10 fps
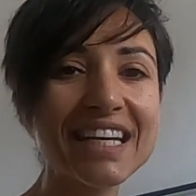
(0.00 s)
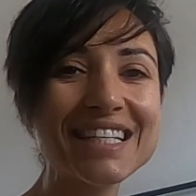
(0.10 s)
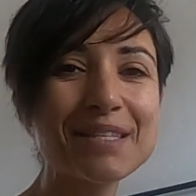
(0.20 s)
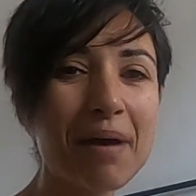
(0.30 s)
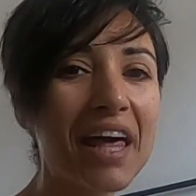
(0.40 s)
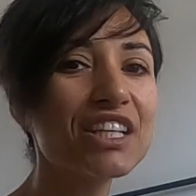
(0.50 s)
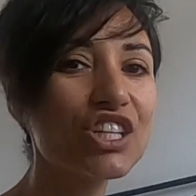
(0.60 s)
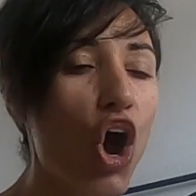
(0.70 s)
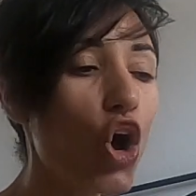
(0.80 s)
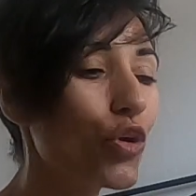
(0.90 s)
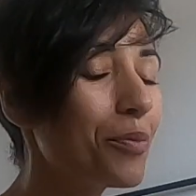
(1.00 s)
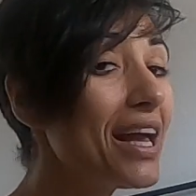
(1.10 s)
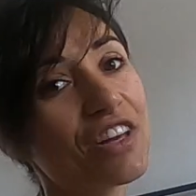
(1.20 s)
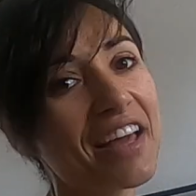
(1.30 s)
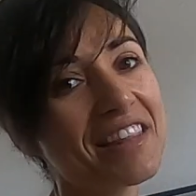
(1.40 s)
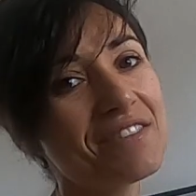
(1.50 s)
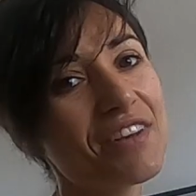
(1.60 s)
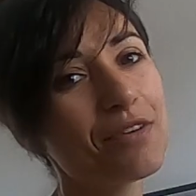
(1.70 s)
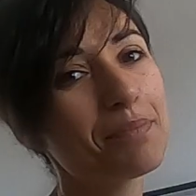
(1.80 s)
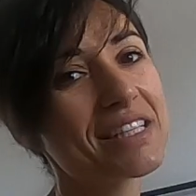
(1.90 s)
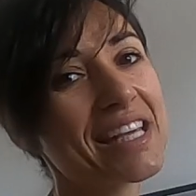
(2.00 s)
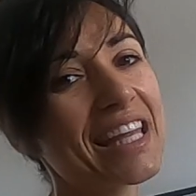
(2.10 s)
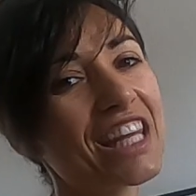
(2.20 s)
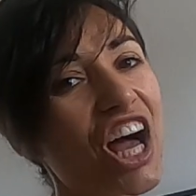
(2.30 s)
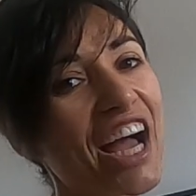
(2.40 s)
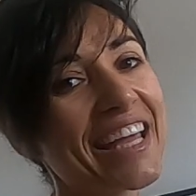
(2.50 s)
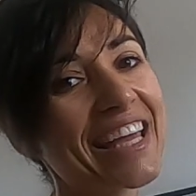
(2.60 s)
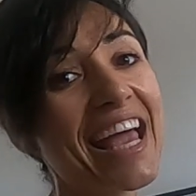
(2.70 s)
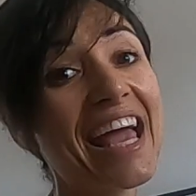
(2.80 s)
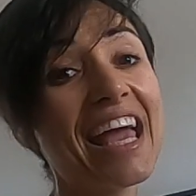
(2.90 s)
in a Spanish home. If you like this video, please hit like.